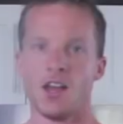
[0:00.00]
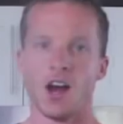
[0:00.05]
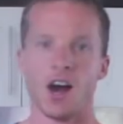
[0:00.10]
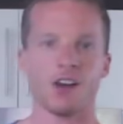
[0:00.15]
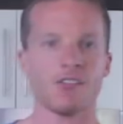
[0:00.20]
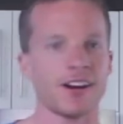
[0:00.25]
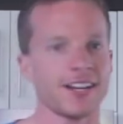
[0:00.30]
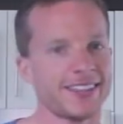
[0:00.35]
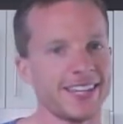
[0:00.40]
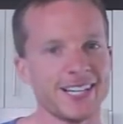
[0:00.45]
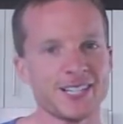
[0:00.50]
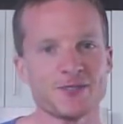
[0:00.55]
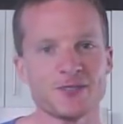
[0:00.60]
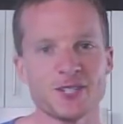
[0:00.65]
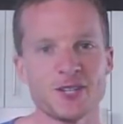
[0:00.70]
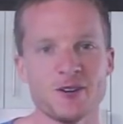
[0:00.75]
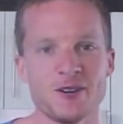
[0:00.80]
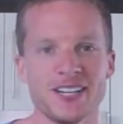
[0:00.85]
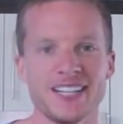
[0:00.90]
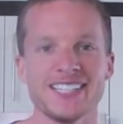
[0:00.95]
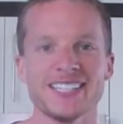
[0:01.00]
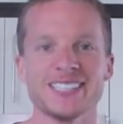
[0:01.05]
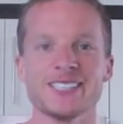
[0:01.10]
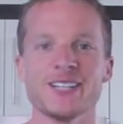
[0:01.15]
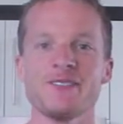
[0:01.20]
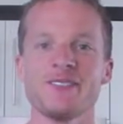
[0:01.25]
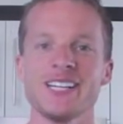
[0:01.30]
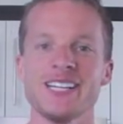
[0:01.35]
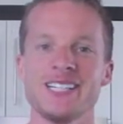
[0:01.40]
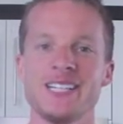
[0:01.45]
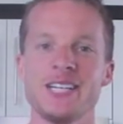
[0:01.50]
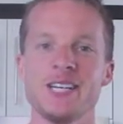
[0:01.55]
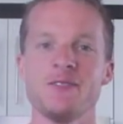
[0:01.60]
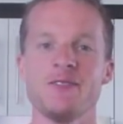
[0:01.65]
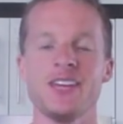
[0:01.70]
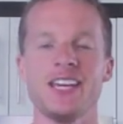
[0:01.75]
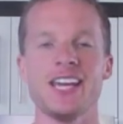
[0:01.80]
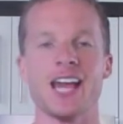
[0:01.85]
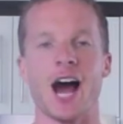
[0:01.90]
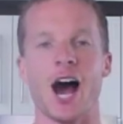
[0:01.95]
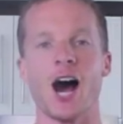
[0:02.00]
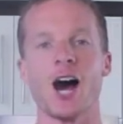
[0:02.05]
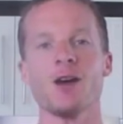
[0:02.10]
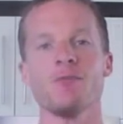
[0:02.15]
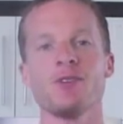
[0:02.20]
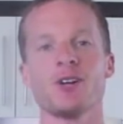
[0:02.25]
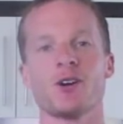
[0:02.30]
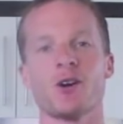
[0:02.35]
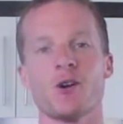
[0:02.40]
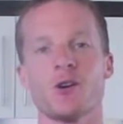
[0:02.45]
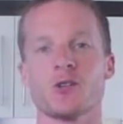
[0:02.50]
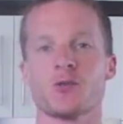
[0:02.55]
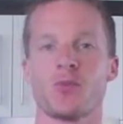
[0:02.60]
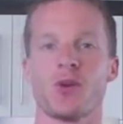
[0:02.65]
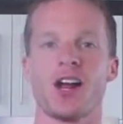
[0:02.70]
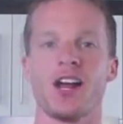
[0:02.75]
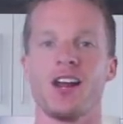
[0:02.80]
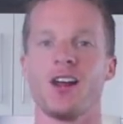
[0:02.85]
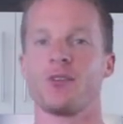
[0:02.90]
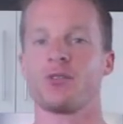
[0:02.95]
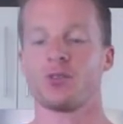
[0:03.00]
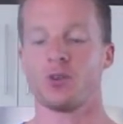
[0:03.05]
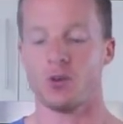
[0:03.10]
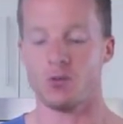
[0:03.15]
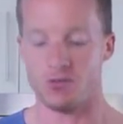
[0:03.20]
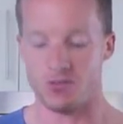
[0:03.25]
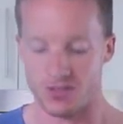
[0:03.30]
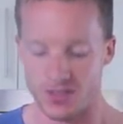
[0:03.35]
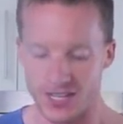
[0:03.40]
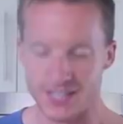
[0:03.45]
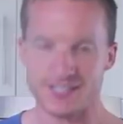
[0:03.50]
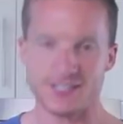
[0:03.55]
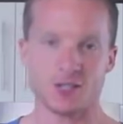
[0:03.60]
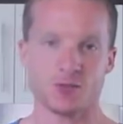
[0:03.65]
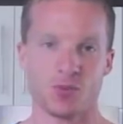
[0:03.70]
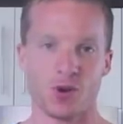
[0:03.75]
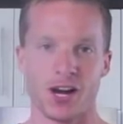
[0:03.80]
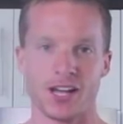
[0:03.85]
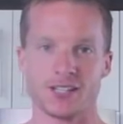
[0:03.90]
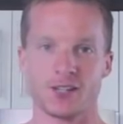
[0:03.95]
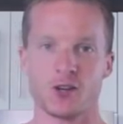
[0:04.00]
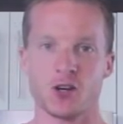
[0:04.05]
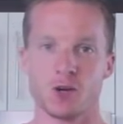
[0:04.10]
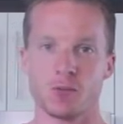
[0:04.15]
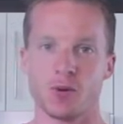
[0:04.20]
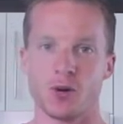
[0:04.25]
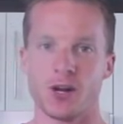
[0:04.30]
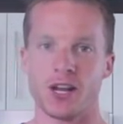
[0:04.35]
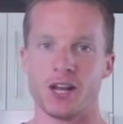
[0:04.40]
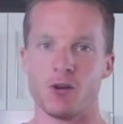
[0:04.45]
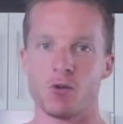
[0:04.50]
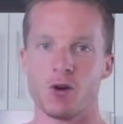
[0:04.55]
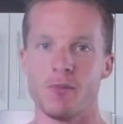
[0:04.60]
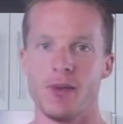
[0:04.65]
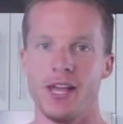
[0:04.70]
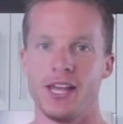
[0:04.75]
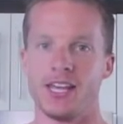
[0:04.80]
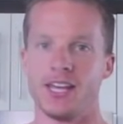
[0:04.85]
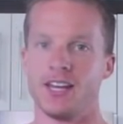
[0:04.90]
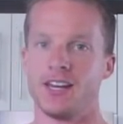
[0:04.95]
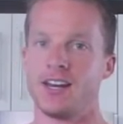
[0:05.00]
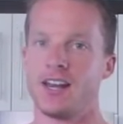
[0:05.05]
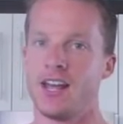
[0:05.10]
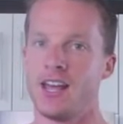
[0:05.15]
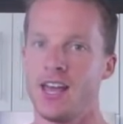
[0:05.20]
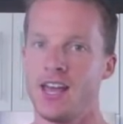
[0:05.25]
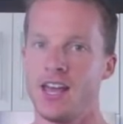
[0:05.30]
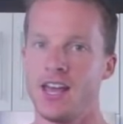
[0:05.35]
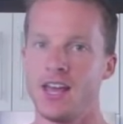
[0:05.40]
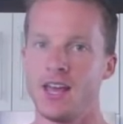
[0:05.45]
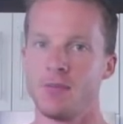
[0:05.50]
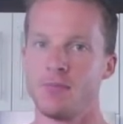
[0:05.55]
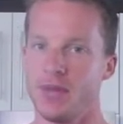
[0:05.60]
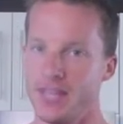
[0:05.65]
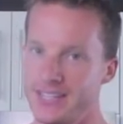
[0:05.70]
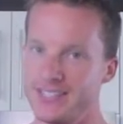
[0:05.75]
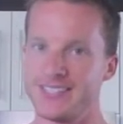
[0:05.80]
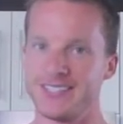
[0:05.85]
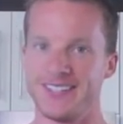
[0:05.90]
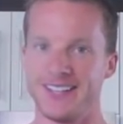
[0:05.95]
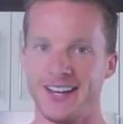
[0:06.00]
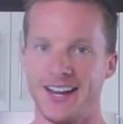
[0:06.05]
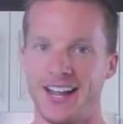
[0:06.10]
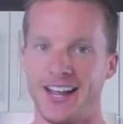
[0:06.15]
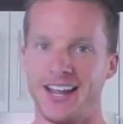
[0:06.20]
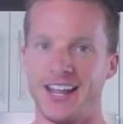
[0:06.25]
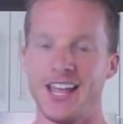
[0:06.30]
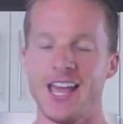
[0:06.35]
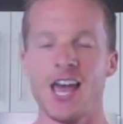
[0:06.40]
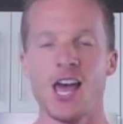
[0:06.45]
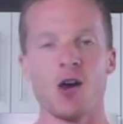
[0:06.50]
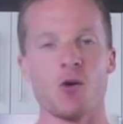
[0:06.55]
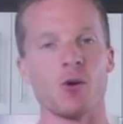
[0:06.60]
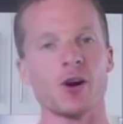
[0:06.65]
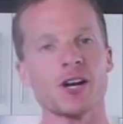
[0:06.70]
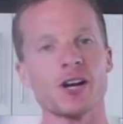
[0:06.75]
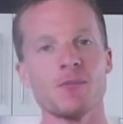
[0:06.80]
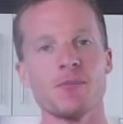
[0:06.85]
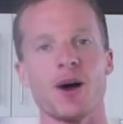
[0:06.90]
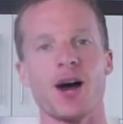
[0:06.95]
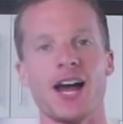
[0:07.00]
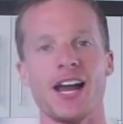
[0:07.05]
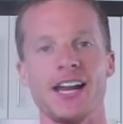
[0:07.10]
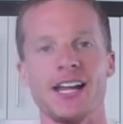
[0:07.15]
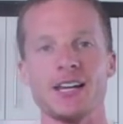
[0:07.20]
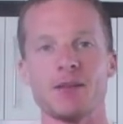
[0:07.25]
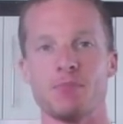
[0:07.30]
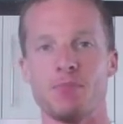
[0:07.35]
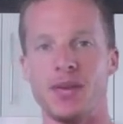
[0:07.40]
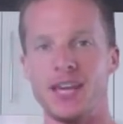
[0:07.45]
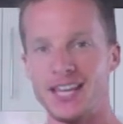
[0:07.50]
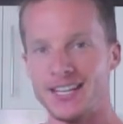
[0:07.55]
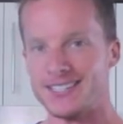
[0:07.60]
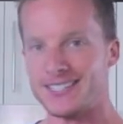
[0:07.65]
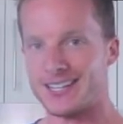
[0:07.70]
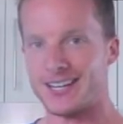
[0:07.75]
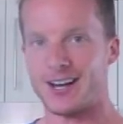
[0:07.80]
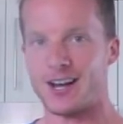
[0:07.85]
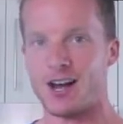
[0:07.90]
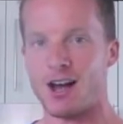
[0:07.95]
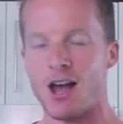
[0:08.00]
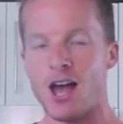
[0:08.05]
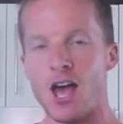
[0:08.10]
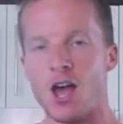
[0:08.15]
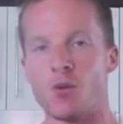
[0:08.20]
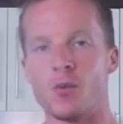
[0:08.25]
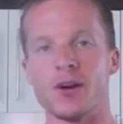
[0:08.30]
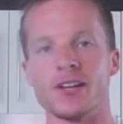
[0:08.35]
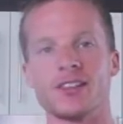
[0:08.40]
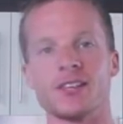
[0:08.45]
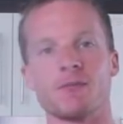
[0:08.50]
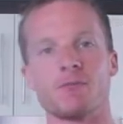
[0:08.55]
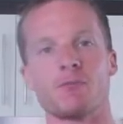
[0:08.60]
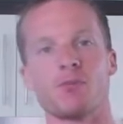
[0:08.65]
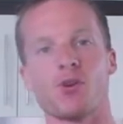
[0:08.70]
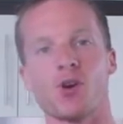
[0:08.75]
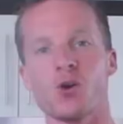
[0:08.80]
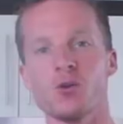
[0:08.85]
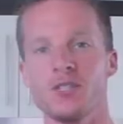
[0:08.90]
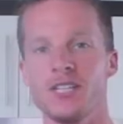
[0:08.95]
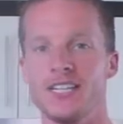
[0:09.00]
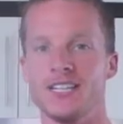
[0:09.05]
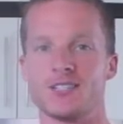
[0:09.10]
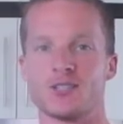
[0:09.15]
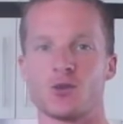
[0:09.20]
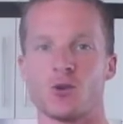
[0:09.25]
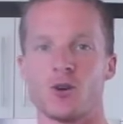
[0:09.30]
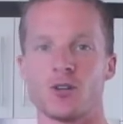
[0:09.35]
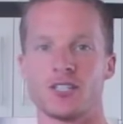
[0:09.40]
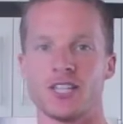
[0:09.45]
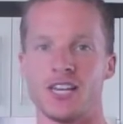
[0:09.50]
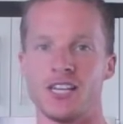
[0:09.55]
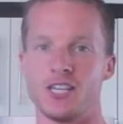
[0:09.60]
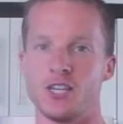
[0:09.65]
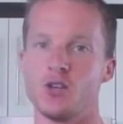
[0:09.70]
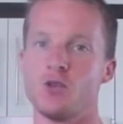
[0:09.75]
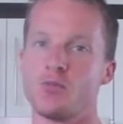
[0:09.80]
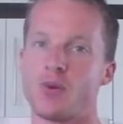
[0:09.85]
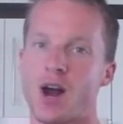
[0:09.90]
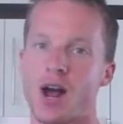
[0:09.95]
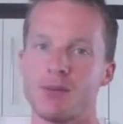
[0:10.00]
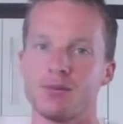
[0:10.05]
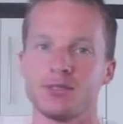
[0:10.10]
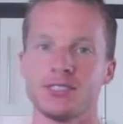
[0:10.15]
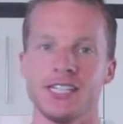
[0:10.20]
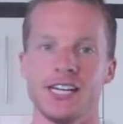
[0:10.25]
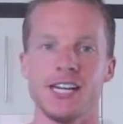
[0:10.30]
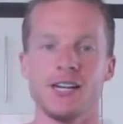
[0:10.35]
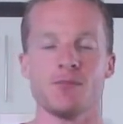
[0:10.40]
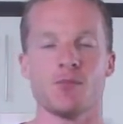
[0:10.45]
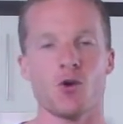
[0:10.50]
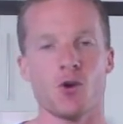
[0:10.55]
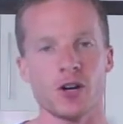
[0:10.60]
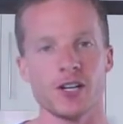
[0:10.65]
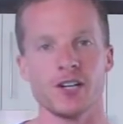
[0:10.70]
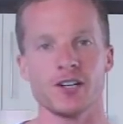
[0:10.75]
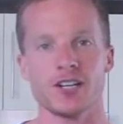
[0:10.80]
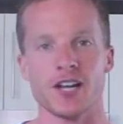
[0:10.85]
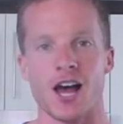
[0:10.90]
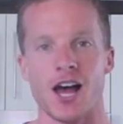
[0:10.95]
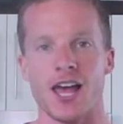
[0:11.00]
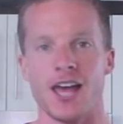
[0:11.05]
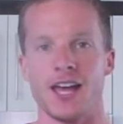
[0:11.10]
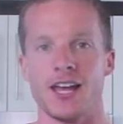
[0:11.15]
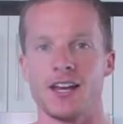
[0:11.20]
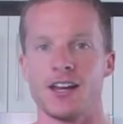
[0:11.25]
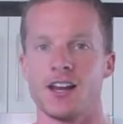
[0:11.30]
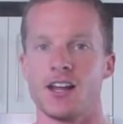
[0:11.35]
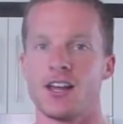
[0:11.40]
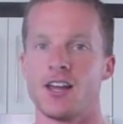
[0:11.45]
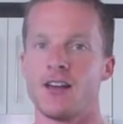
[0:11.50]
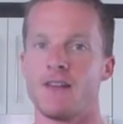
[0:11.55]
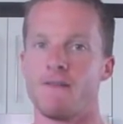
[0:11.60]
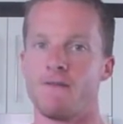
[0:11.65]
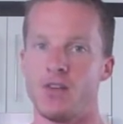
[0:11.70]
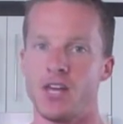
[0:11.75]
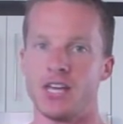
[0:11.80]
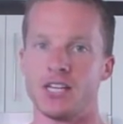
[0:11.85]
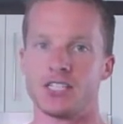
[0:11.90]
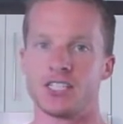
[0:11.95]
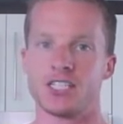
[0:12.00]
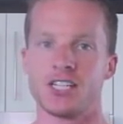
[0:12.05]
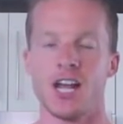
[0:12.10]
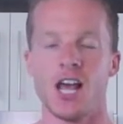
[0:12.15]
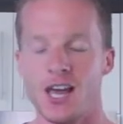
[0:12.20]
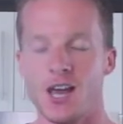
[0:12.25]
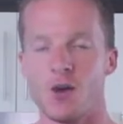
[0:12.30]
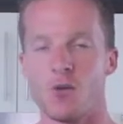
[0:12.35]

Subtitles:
All right, thanks for tuning in to LiveLeanTV. I'm your host, Brad Guthrow. This is Brad's Cookbook, and we're making pizza today. We're combining pizza with a protein source that you probably need more in your diet, fish.